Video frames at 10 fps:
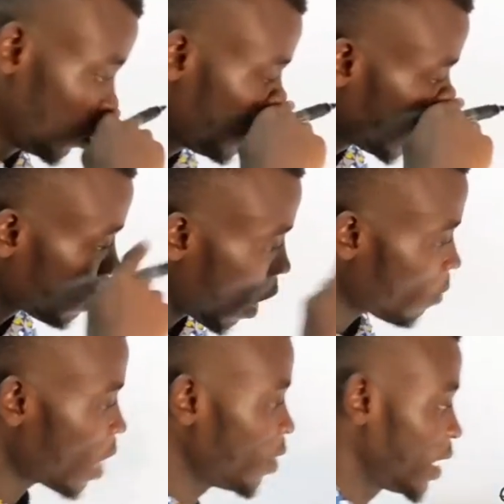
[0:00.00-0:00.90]
2 raised to power
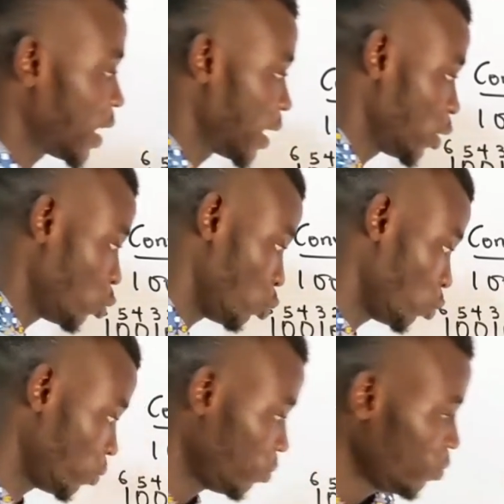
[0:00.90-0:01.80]
5 is 32.
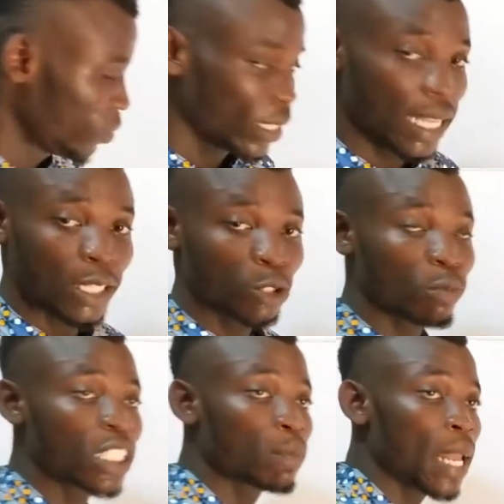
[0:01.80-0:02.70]
32
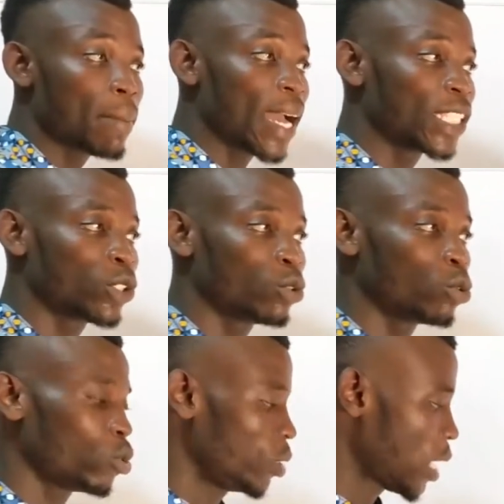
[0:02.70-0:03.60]
multiplied by
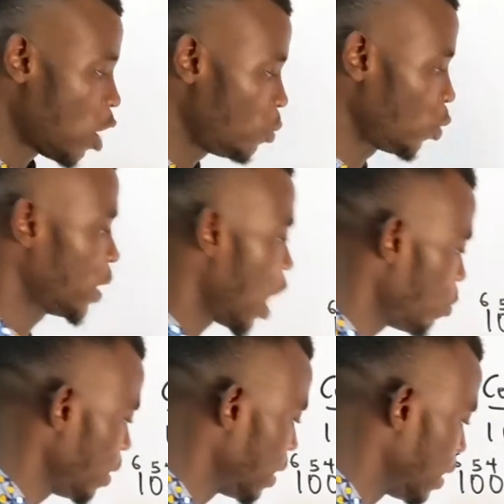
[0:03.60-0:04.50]
0, that will be what? That will be